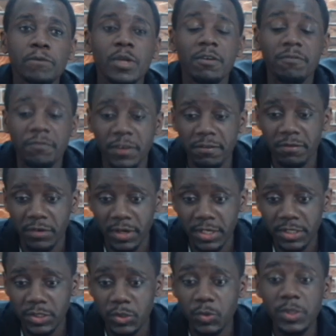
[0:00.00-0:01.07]

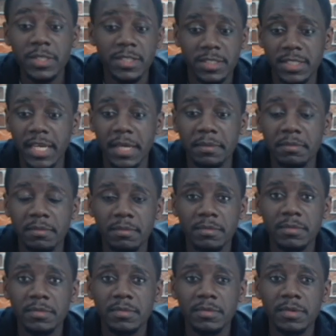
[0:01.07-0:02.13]
favorite to win this game.
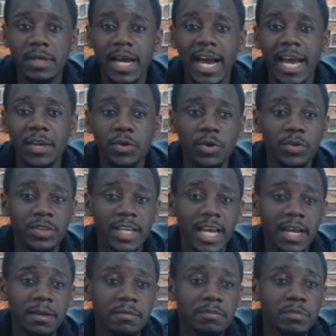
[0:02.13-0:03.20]
I go there.